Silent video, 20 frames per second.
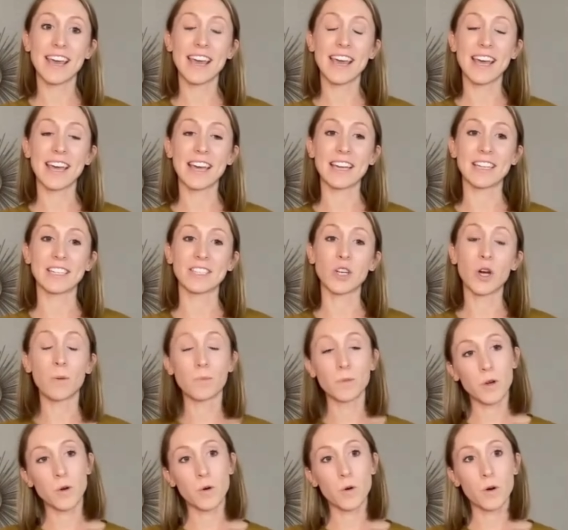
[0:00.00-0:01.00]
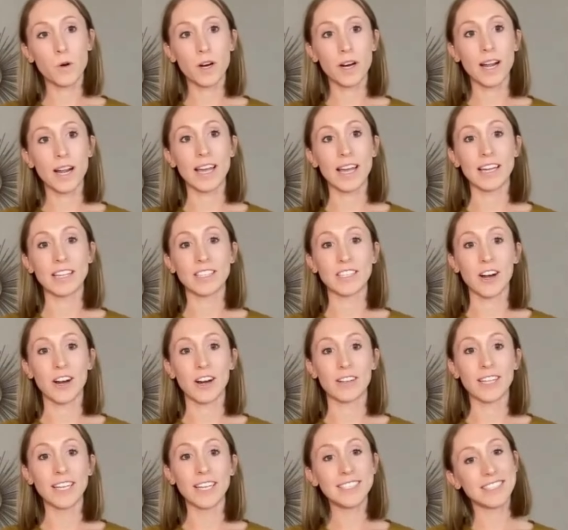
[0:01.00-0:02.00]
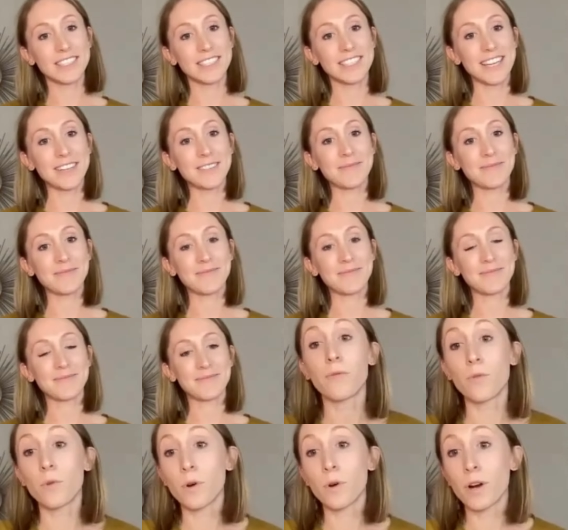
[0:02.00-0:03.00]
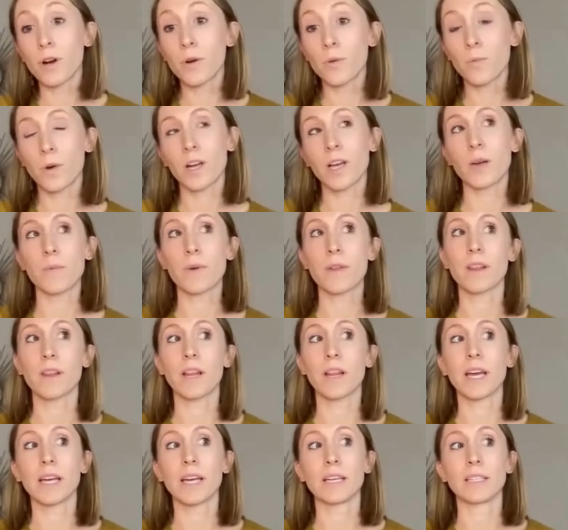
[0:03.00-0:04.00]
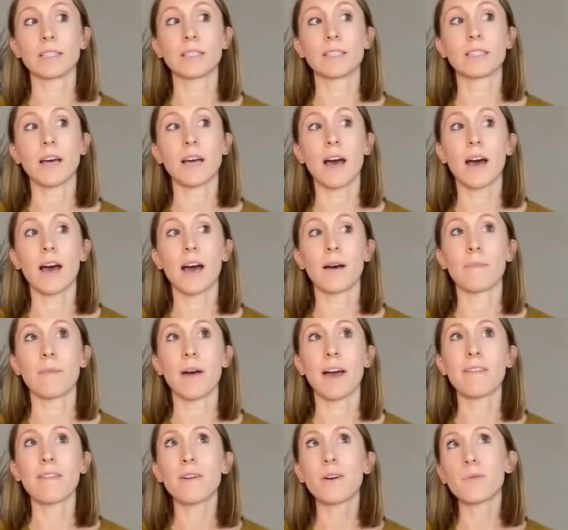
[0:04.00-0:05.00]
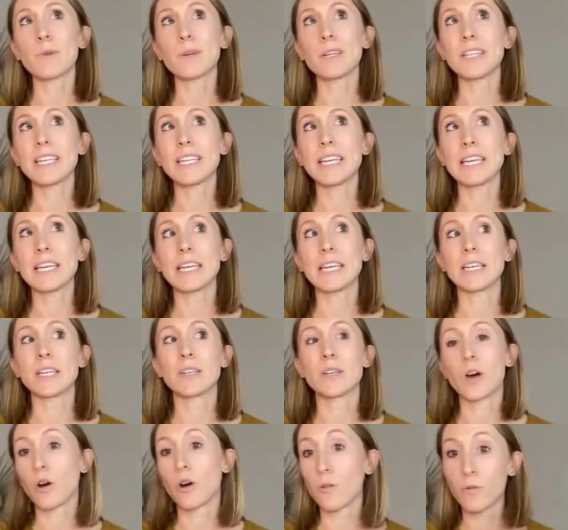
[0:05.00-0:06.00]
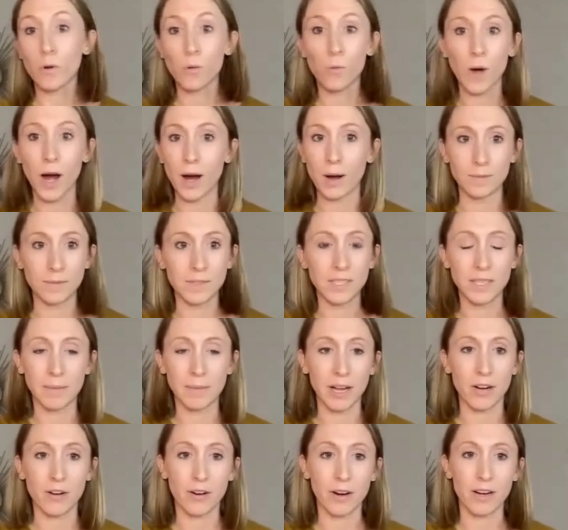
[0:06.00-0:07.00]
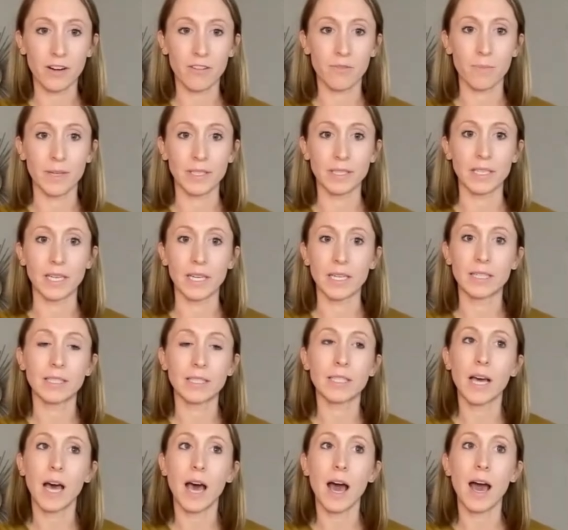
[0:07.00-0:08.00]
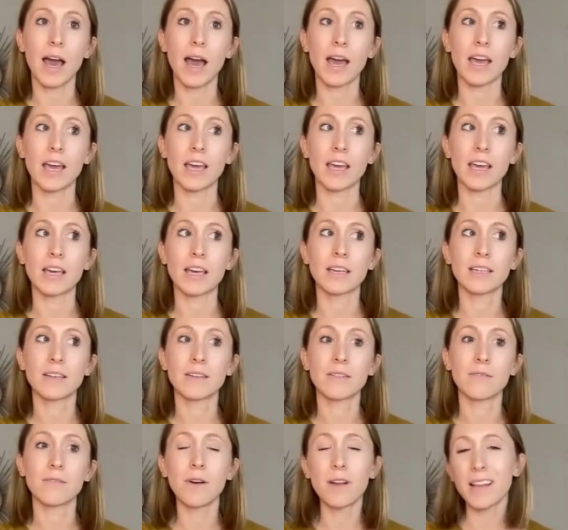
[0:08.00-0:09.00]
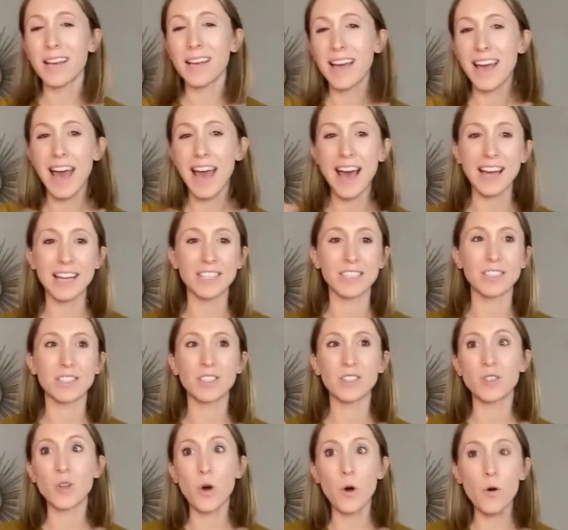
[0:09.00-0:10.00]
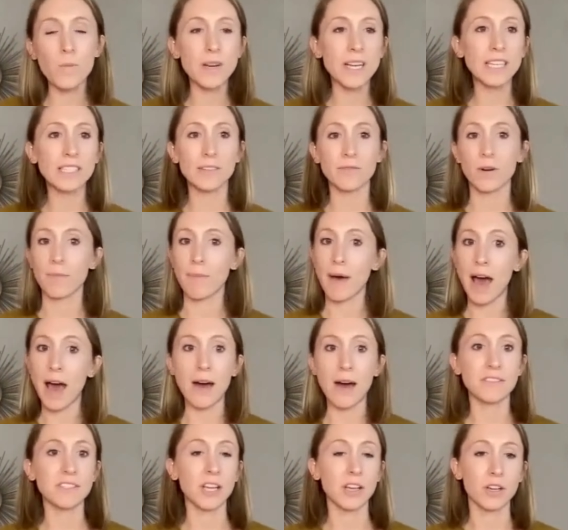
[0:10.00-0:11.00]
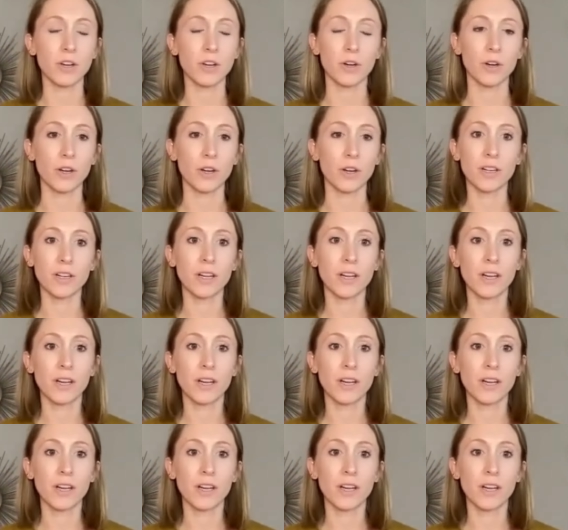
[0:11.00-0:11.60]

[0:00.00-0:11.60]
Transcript: and home decor and art licensing. Before working with Liz, um, I felt really overwhelmed in my creative business. I felt like I had so many different paths I could